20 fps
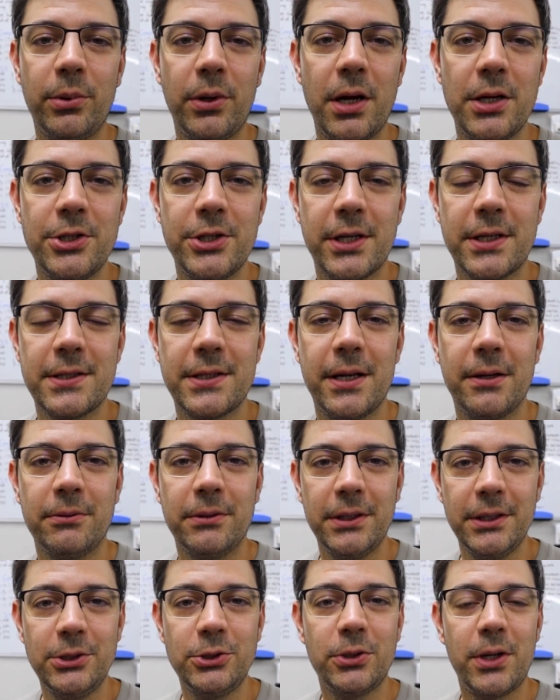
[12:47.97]
projects that
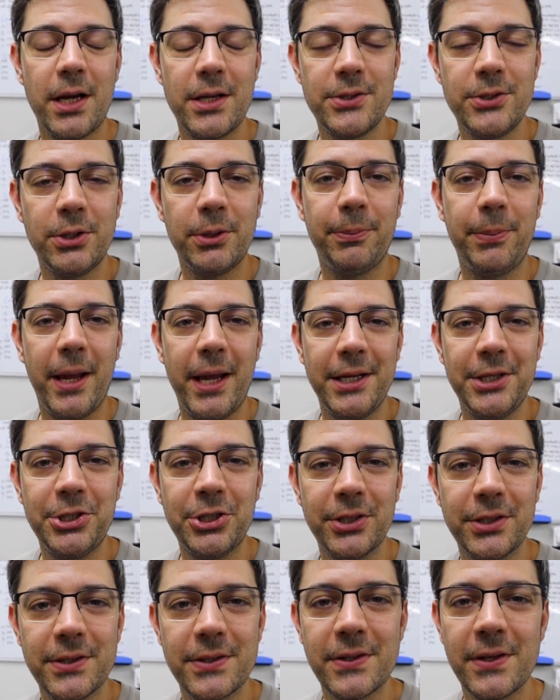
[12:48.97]
really tries your
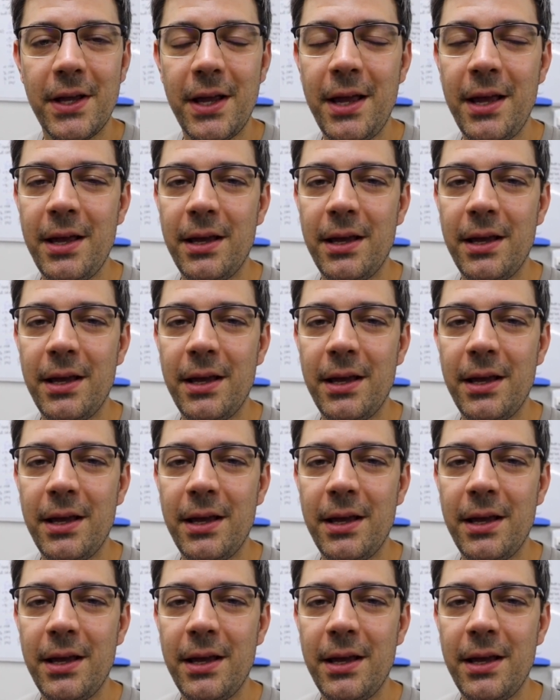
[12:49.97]
patience.